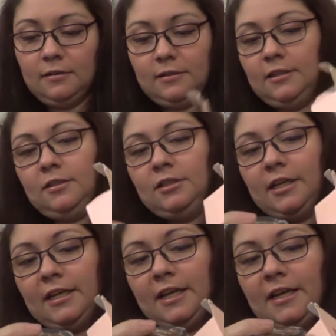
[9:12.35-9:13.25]
little
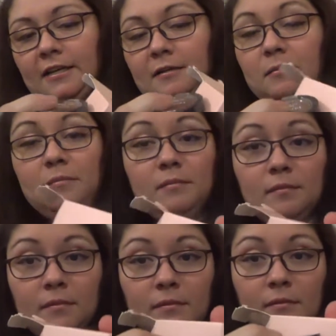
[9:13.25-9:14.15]
tiny item,
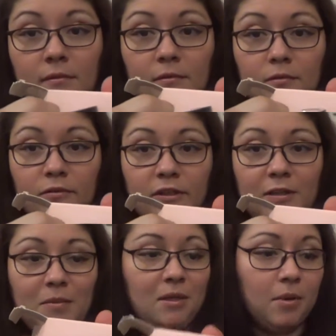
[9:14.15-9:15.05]
really
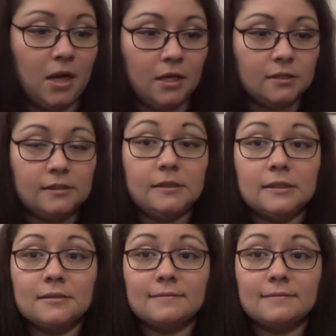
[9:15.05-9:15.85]
big box.